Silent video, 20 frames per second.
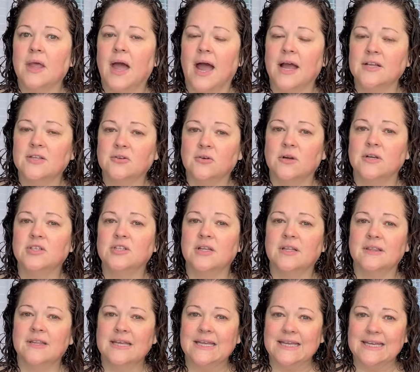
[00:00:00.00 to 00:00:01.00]
I scrunch
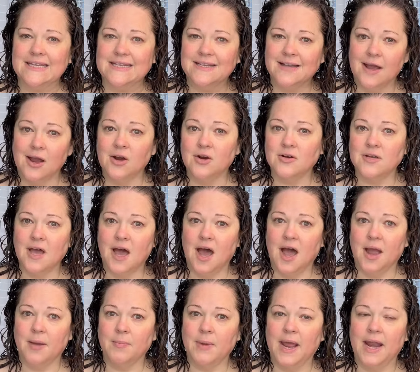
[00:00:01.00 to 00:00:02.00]
it the entire
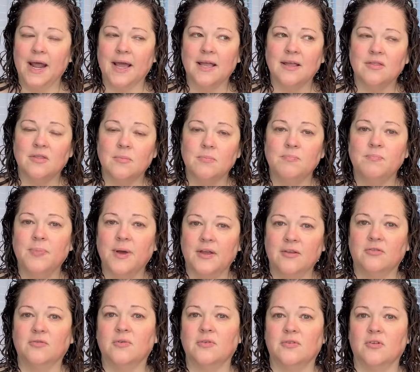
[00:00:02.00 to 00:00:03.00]
time and I get the
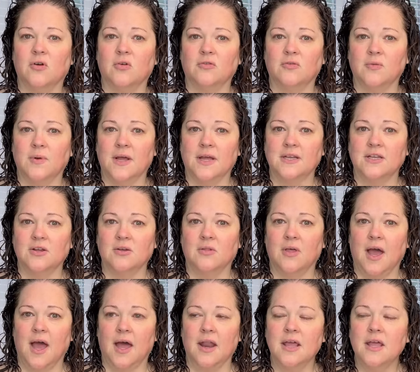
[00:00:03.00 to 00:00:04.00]
best results when I do
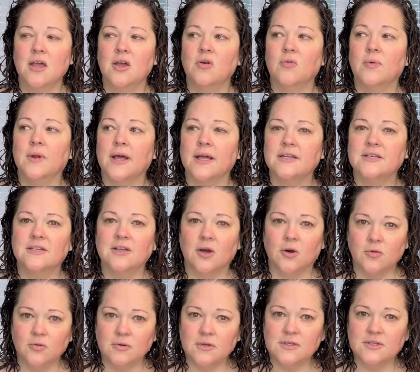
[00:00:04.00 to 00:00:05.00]
that. When I
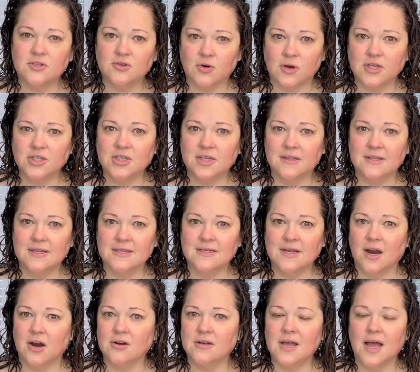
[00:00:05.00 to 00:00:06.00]
don't scrunch it the
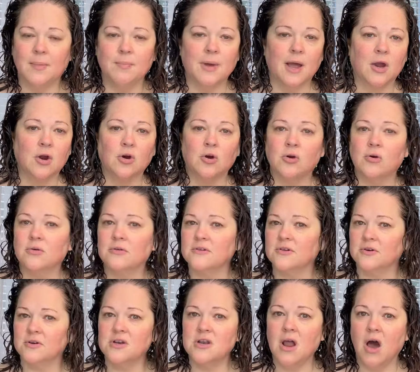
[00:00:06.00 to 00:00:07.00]
entire time, my curls
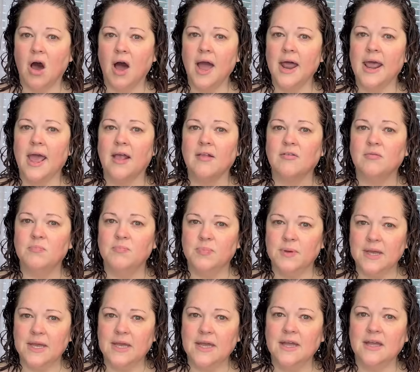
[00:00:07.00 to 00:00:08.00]
are not as
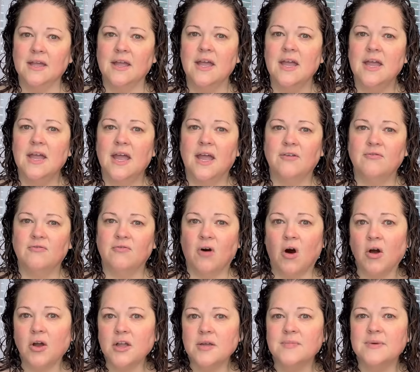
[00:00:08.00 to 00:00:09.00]
big and
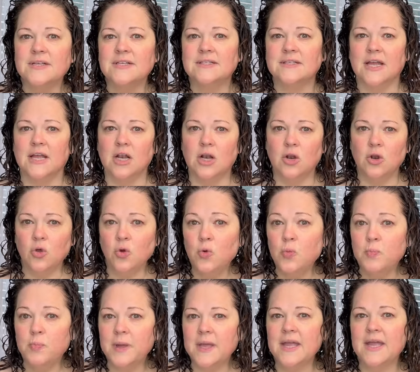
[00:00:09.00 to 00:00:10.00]
voluminous and
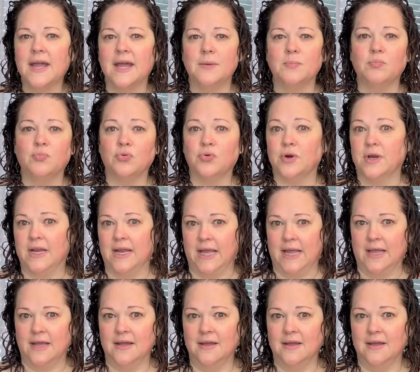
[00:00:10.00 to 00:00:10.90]
loopy and pretty.